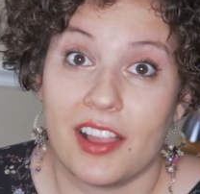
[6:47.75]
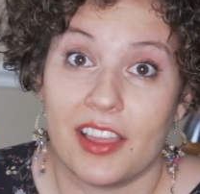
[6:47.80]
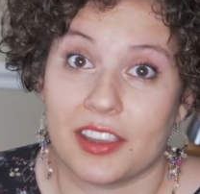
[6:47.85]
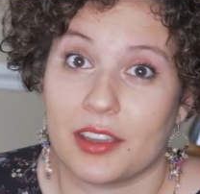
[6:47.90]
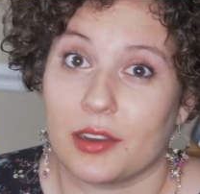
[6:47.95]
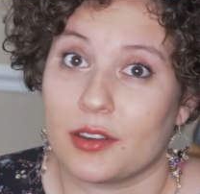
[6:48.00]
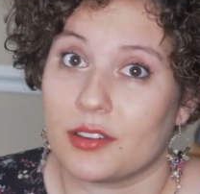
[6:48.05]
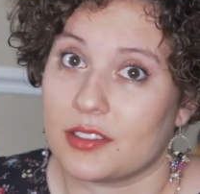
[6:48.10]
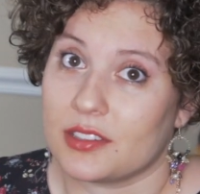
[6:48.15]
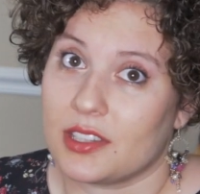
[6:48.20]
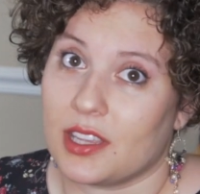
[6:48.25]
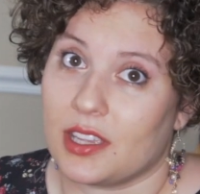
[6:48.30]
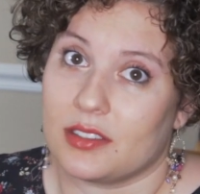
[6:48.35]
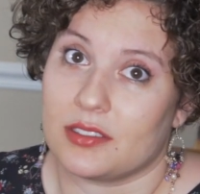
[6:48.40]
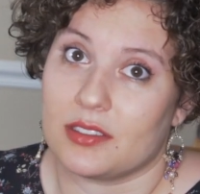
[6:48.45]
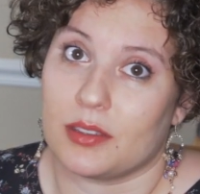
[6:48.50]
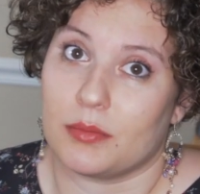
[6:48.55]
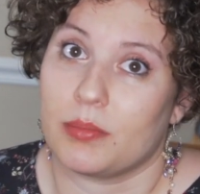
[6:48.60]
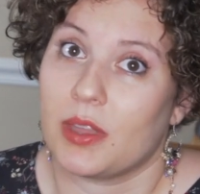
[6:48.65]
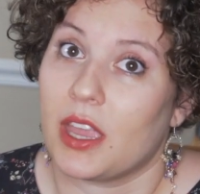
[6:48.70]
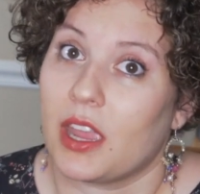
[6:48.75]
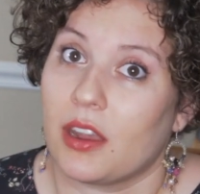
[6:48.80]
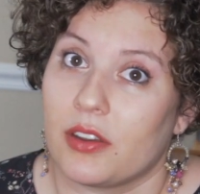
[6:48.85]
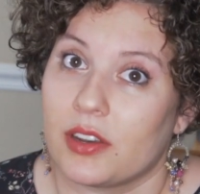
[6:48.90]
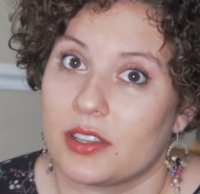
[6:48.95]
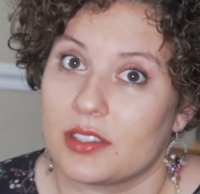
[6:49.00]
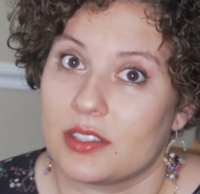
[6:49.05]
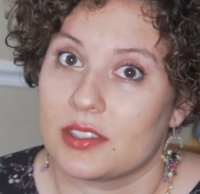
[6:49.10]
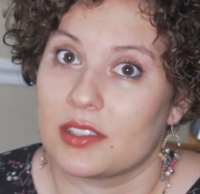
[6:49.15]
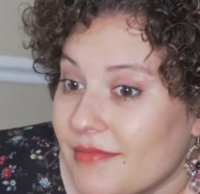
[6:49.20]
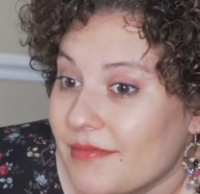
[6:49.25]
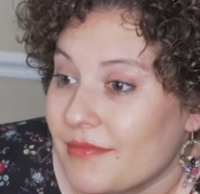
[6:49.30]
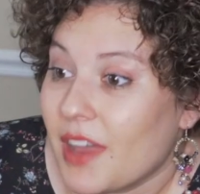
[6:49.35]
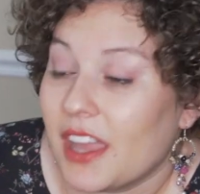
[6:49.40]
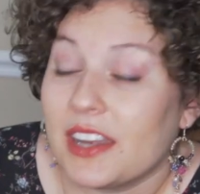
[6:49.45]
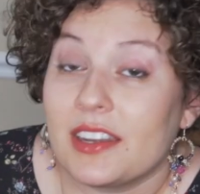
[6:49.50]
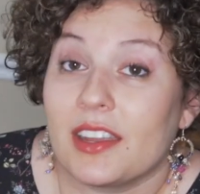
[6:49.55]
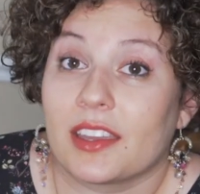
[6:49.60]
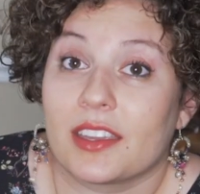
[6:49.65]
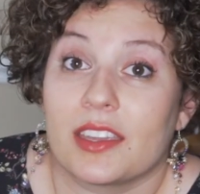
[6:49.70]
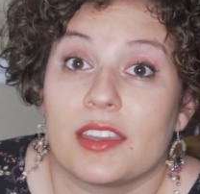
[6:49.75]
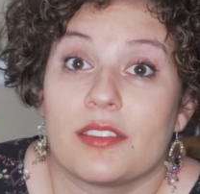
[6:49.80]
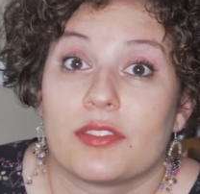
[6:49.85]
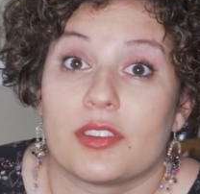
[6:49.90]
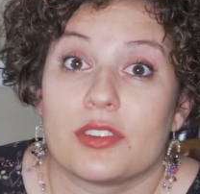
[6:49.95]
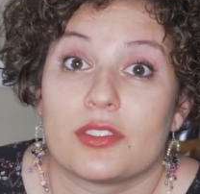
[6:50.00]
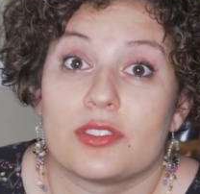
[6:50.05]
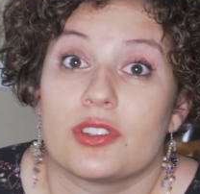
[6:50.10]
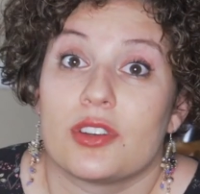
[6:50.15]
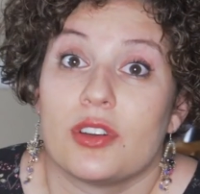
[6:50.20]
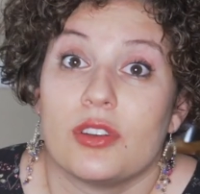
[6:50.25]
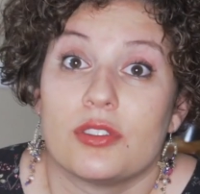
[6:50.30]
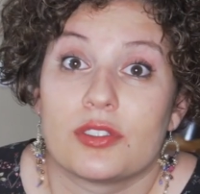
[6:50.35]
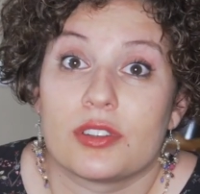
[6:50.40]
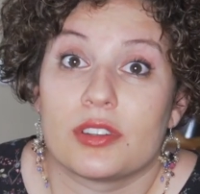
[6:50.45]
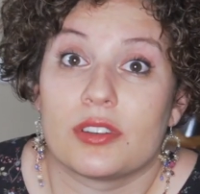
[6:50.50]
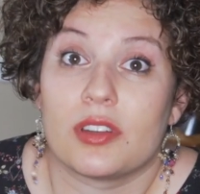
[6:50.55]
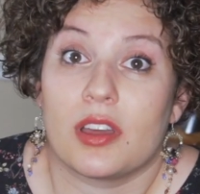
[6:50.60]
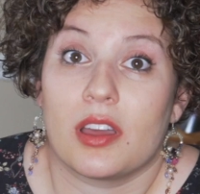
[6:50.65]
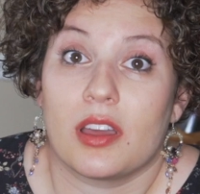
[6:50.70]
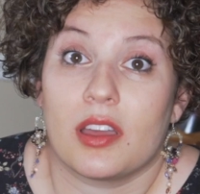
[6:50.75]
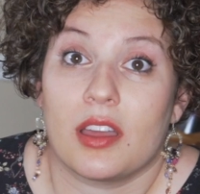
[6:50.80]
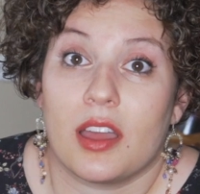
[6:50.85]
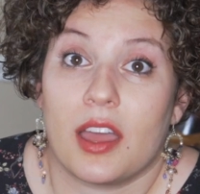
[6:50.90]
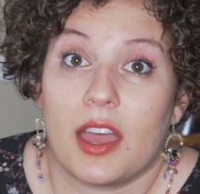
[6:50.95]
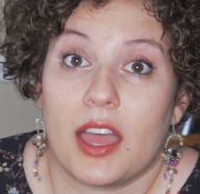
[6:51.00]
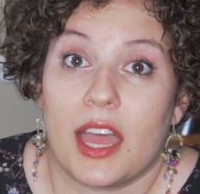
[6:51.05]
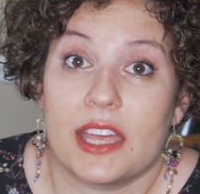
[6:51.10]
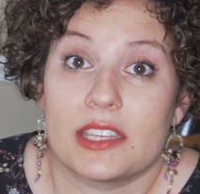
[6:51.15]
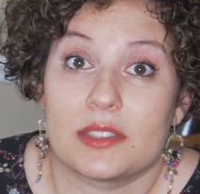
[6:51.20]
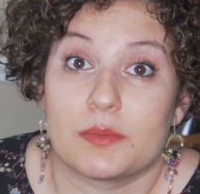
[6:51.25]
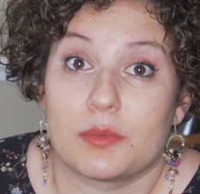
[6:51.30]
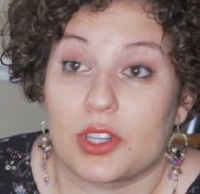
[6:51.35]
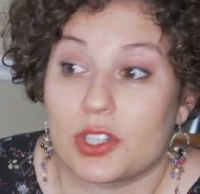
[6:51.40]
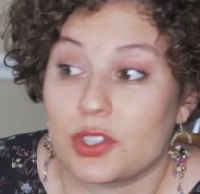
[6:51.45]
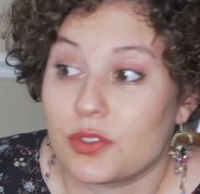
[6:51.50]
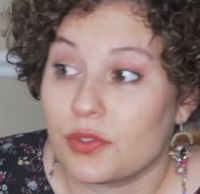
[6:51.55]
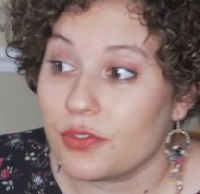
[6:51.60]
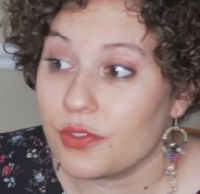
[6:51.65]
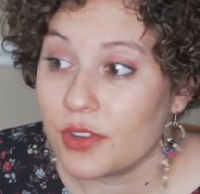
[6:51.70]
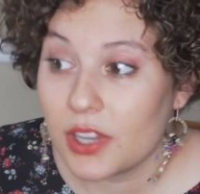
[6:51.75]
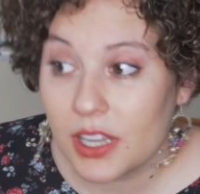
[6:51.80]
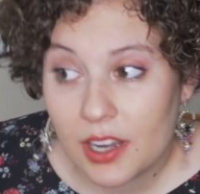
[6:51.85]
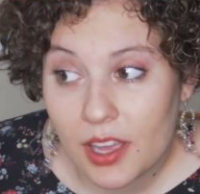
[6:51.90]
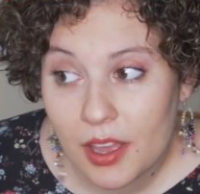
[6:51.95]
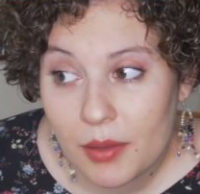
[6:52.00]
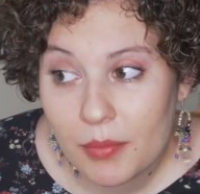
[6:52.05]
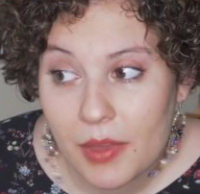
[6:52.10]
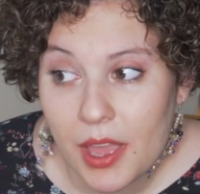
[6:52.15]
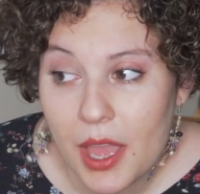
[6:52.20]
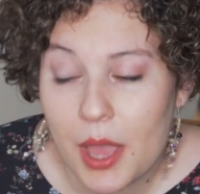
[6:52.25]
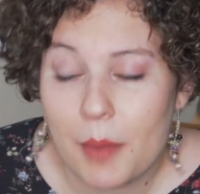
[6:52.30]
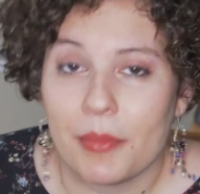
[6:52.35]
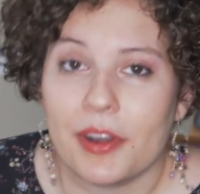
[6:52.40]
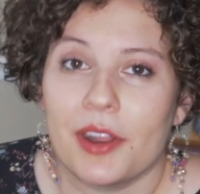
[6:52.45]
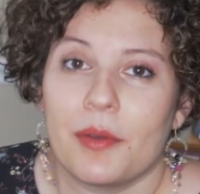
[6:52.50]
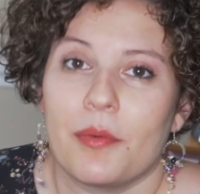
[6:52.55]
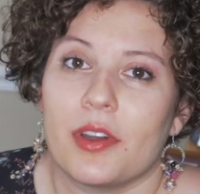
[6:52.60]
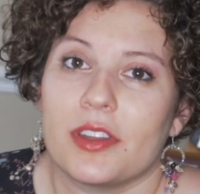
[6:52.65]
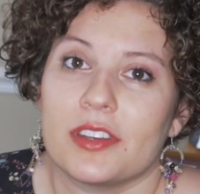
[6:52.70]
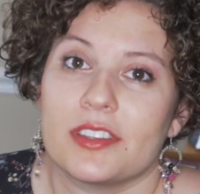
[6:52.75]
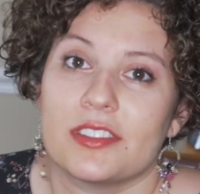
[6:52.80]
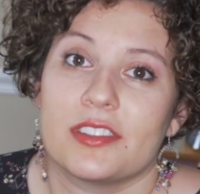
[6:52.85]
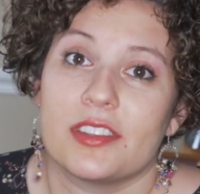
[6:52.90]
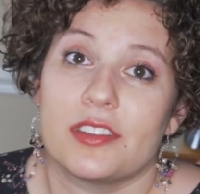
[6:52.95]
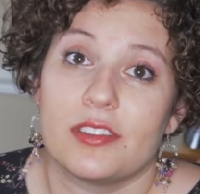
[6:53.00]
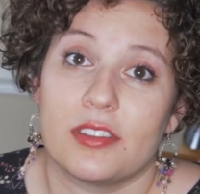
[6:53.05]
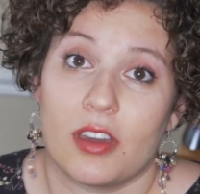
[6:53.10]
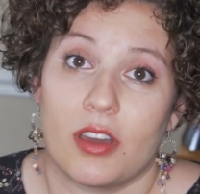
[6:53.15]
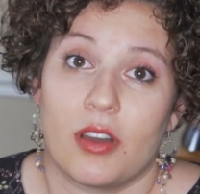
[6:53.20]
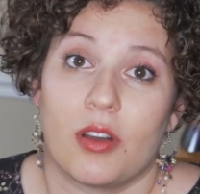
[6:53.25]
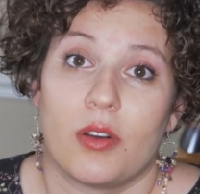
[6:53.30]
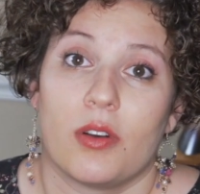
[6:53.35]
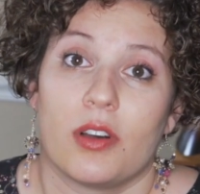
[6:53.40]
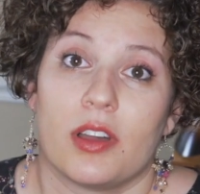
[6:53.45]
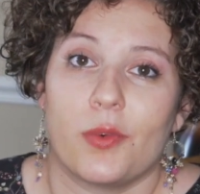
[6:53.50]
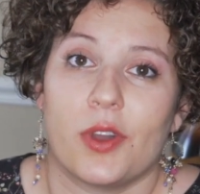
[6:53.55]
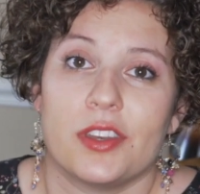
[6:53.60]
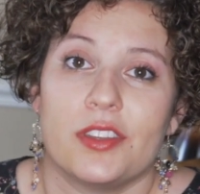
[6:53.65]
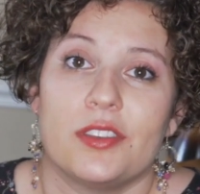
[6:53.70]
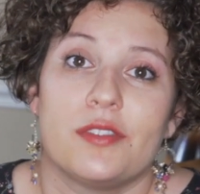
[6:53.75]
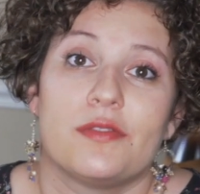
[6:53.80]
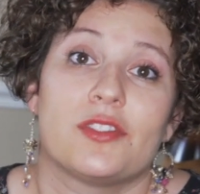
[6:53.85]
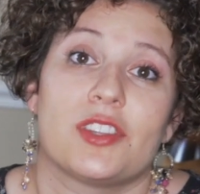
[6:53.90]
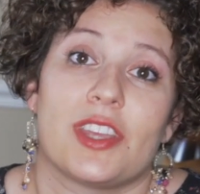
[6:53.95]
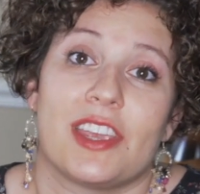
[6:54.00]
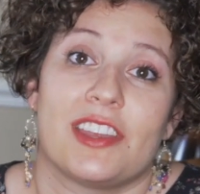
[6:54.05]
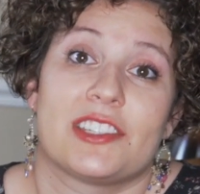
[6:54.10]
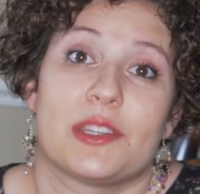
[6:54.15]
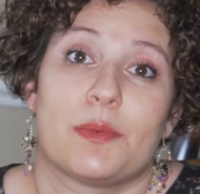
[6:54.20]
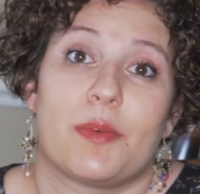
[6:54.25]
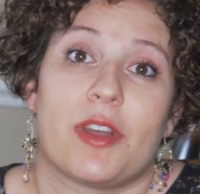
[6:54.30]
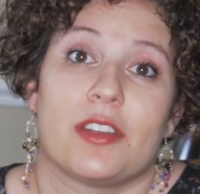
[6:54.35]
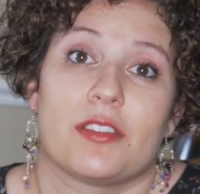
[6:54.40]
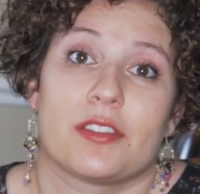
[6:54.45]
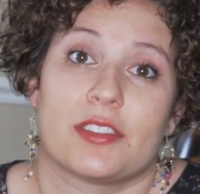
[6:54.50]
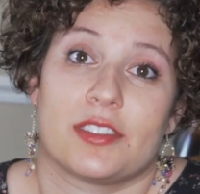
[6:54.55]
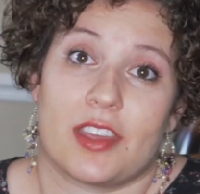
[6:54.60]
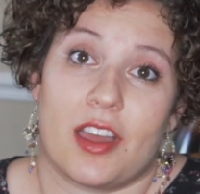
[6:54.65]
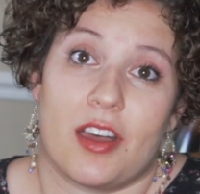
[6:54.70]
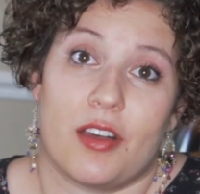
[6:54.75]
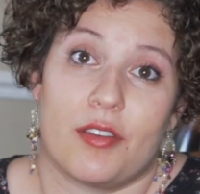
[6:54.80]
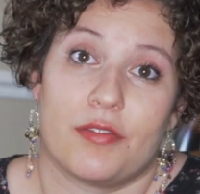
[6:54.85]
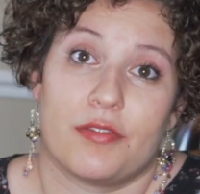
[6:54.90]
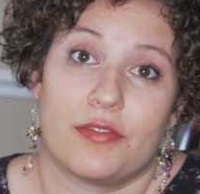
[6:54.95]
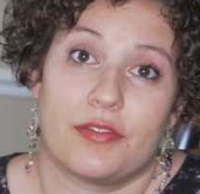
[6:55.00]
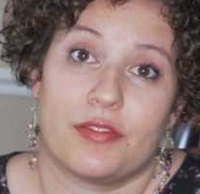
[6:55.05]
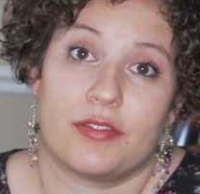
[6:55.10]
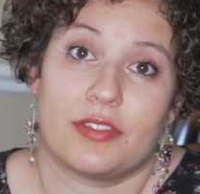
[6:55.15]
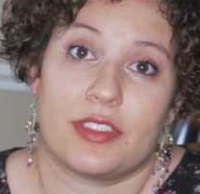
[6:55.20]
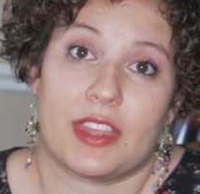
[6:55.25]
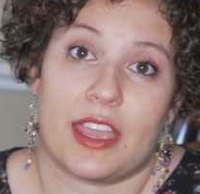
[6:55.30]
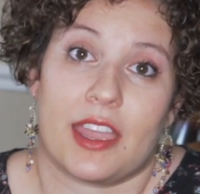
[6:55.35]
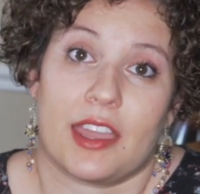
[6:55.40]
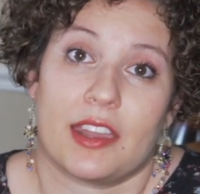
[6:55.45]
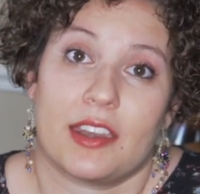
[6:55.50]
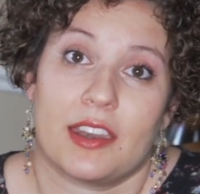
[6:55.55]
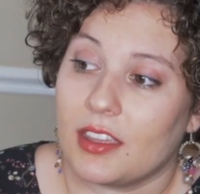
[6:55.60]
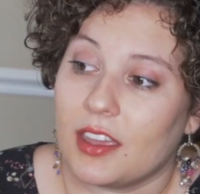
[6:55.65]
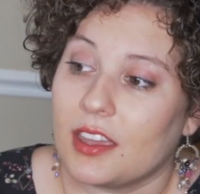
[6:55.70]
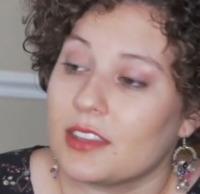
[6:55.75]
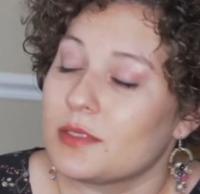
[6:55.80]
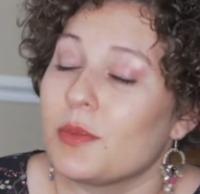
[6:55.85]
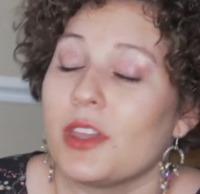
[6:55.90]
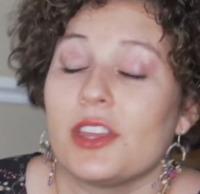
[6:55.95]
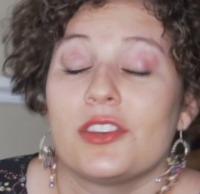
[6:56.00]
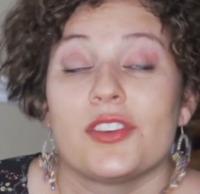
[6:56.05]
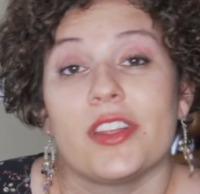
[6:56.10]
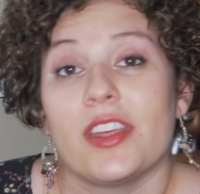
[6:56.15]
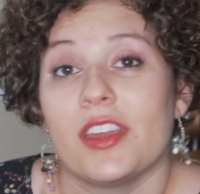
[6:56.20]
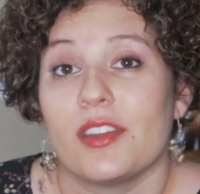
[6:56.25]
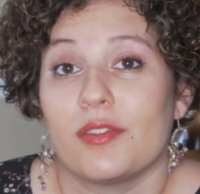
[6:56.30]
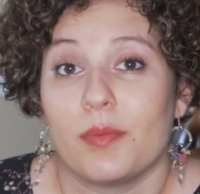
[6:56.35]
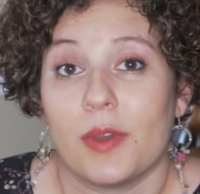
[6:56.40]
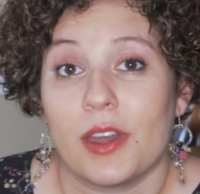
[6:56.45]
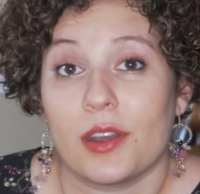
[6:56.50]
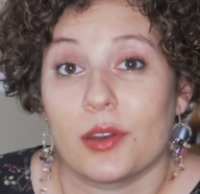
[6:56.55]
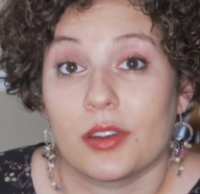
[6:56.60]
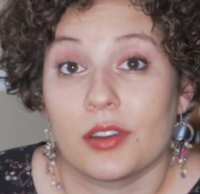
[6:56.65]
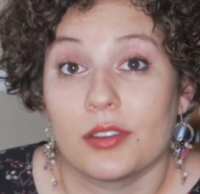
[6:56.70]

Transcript: I can understand some parents might not give their children as much freedom, but I want to know what you've changed about yourself that has made your life better.